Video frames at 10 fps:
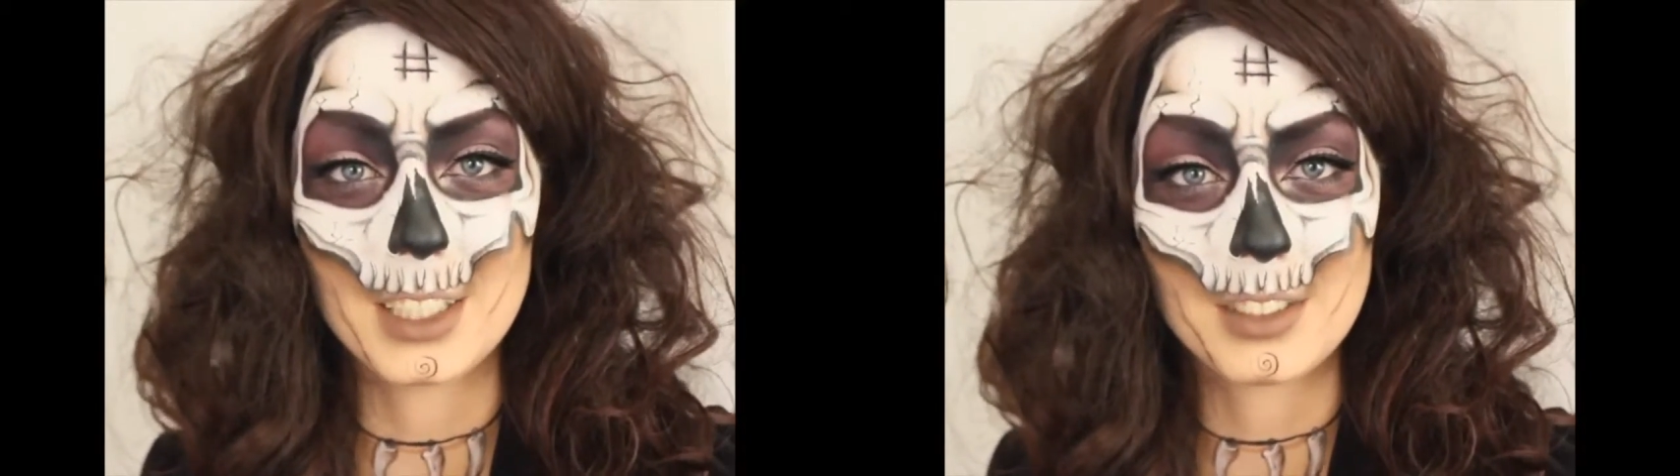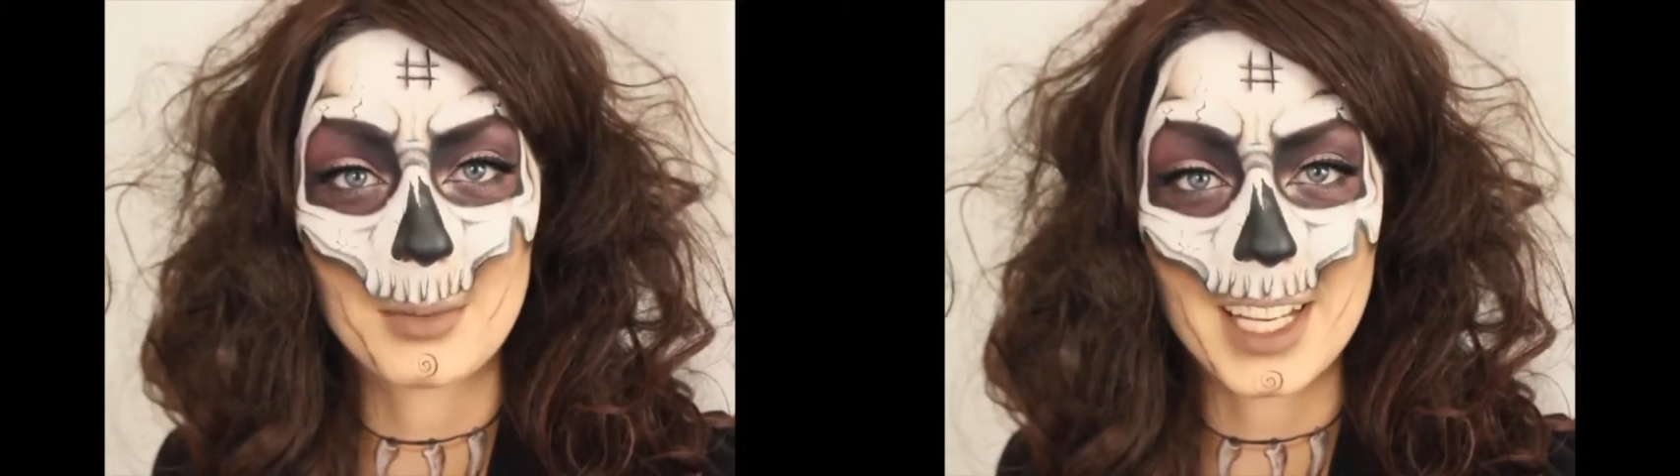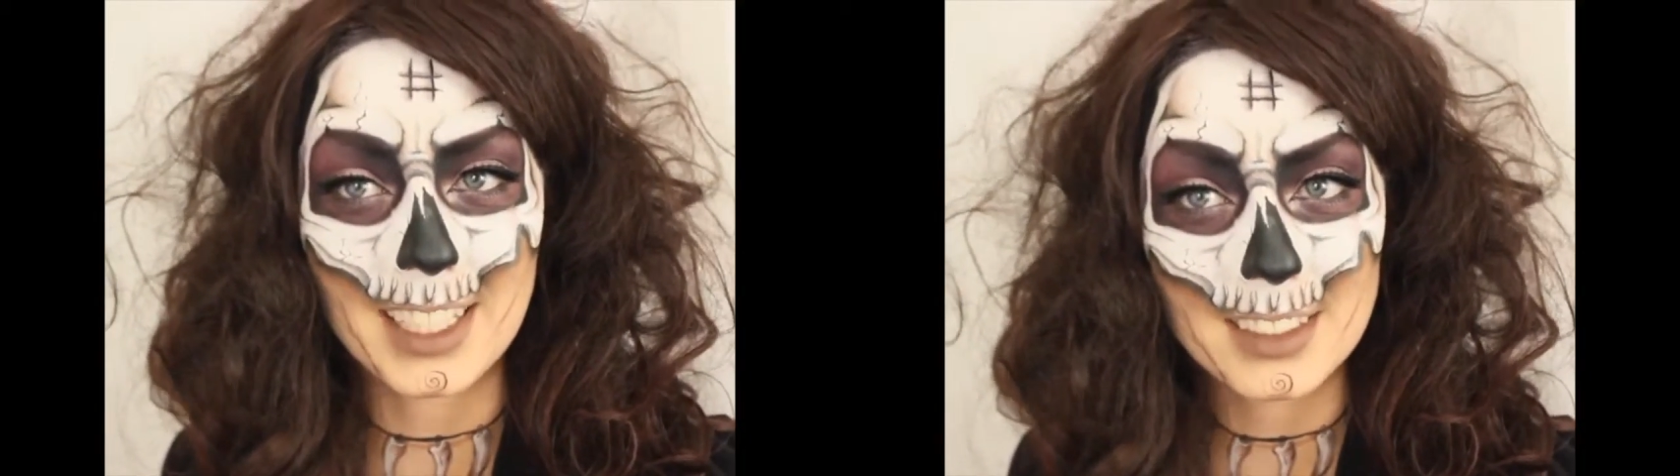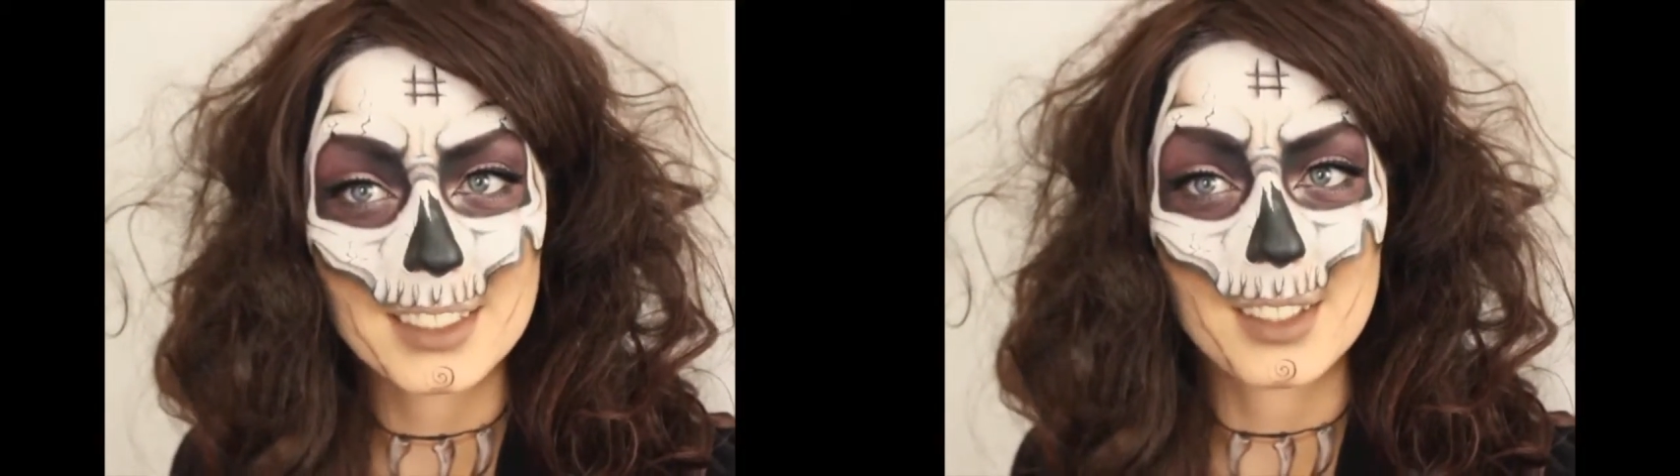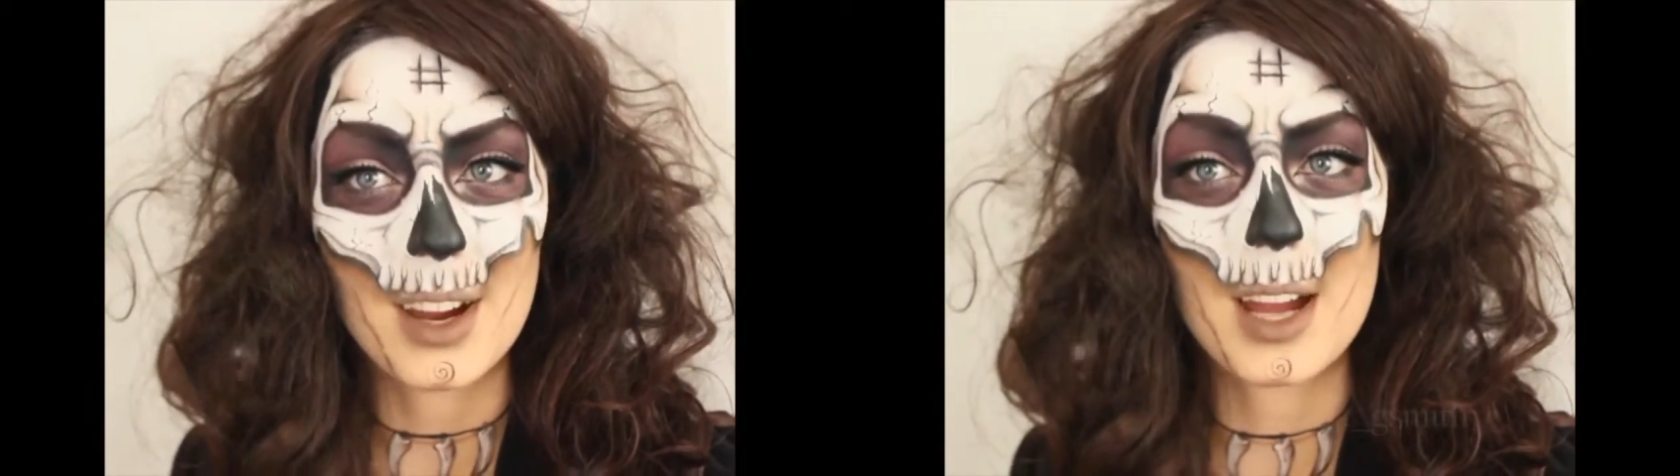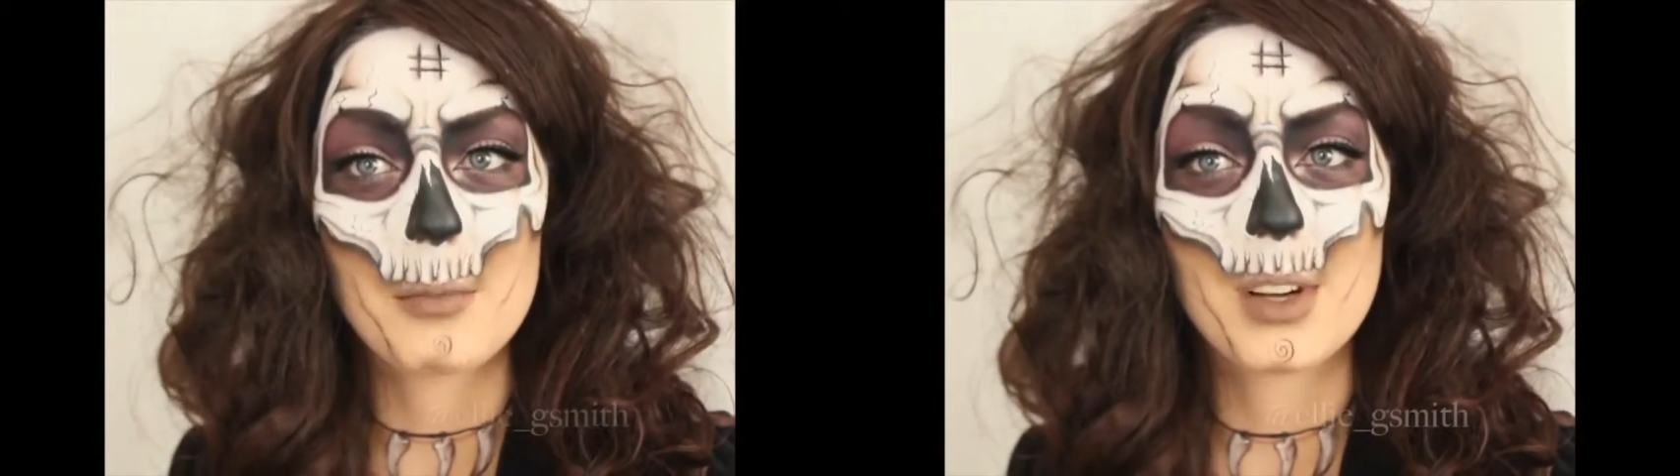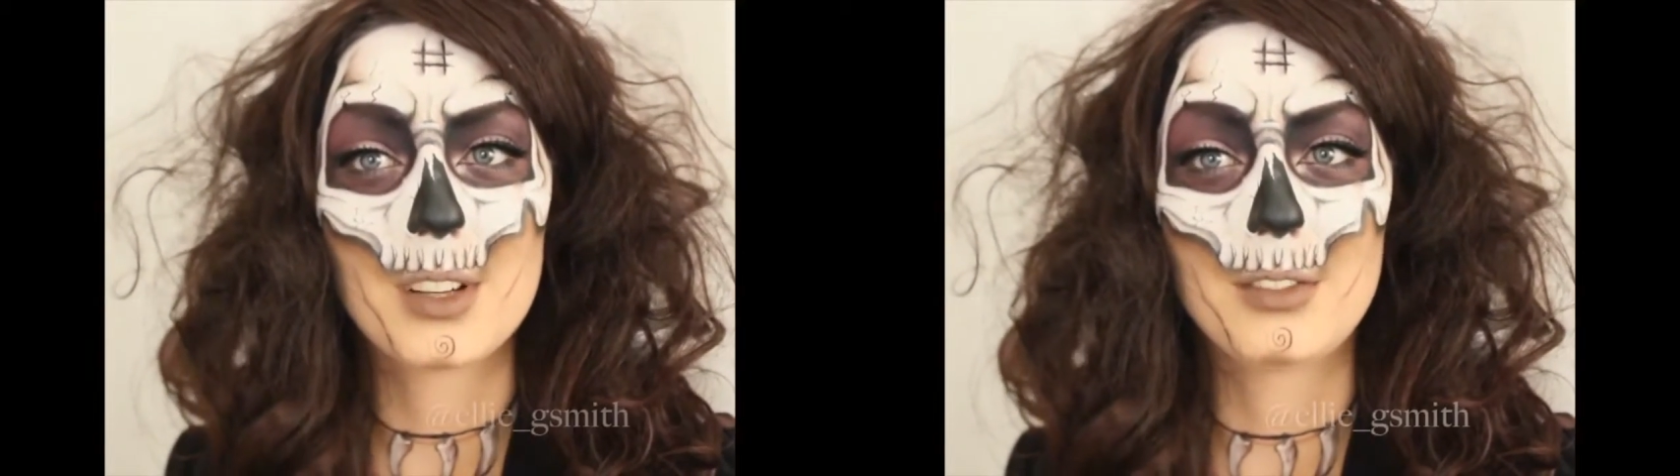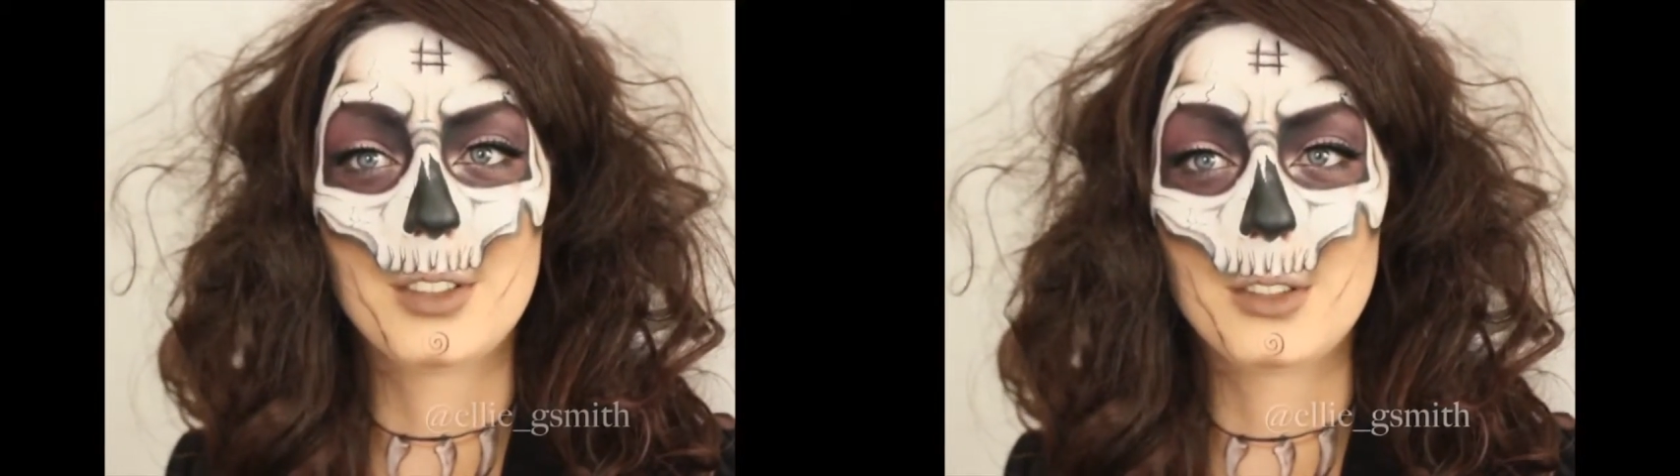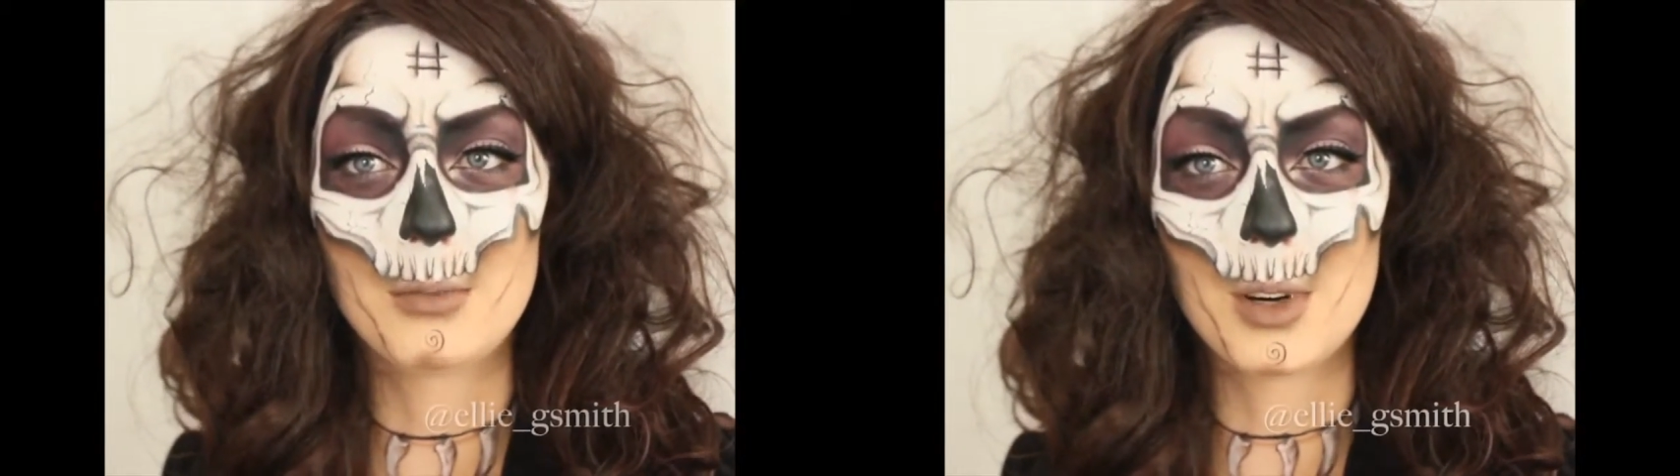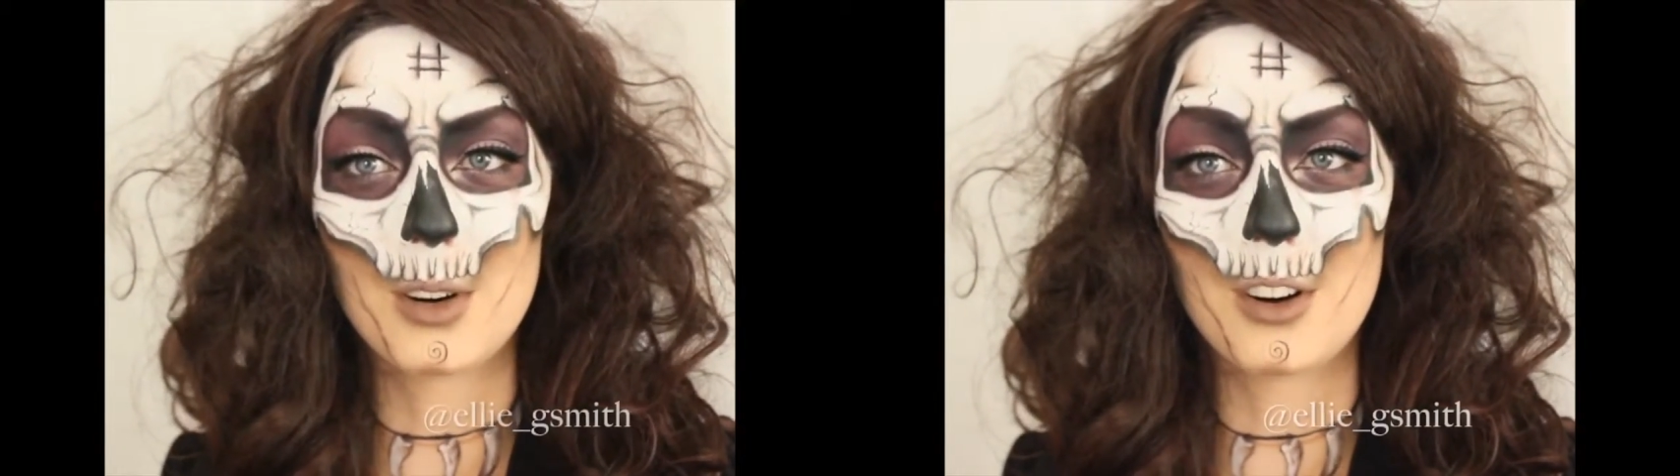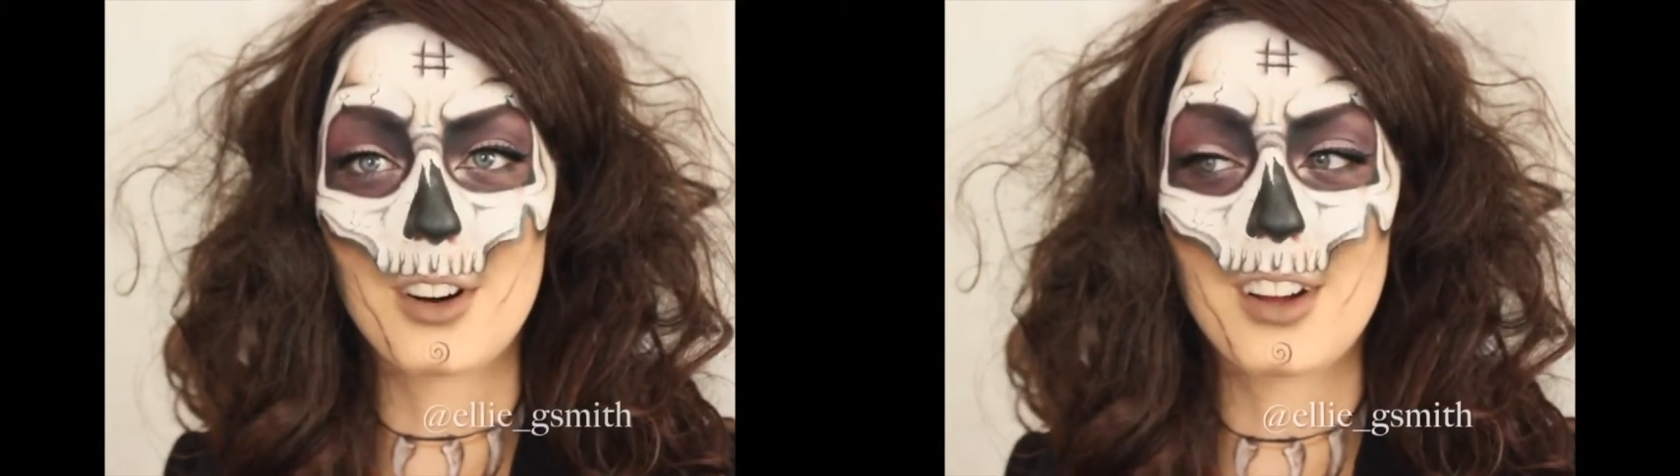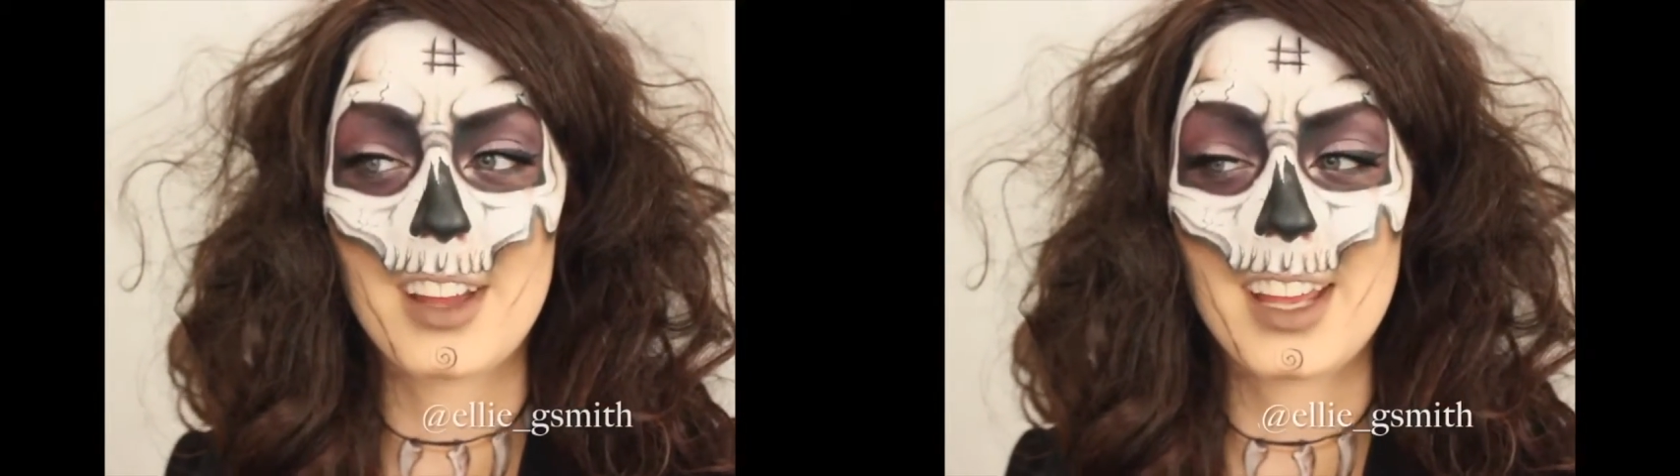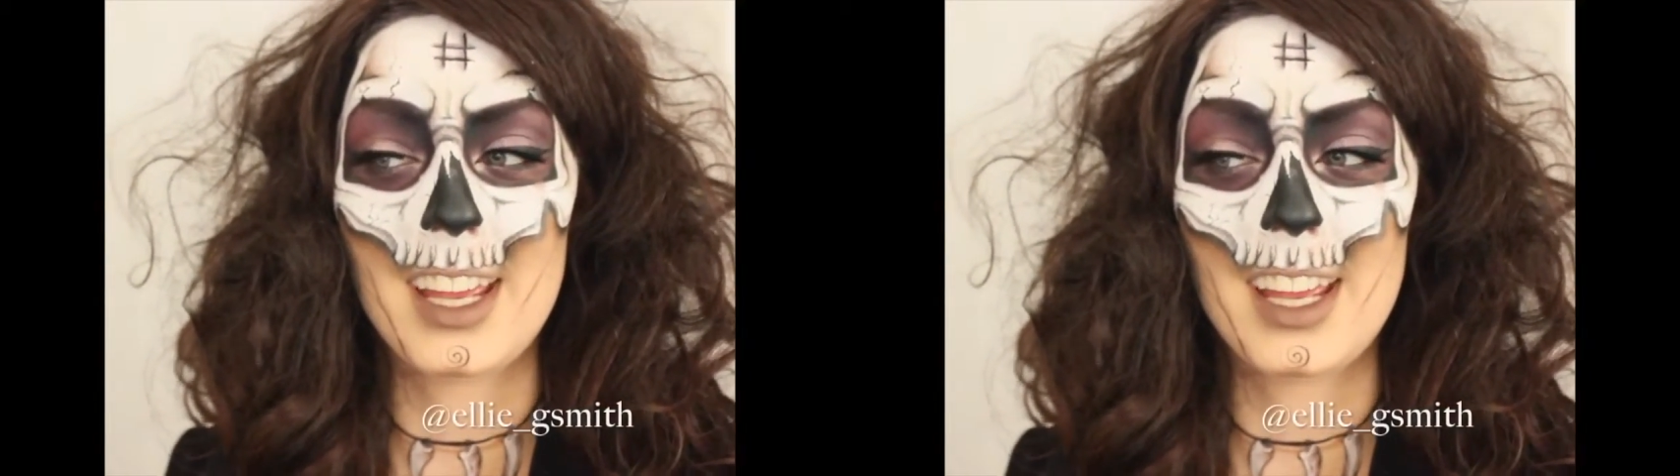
over to my Instagram for more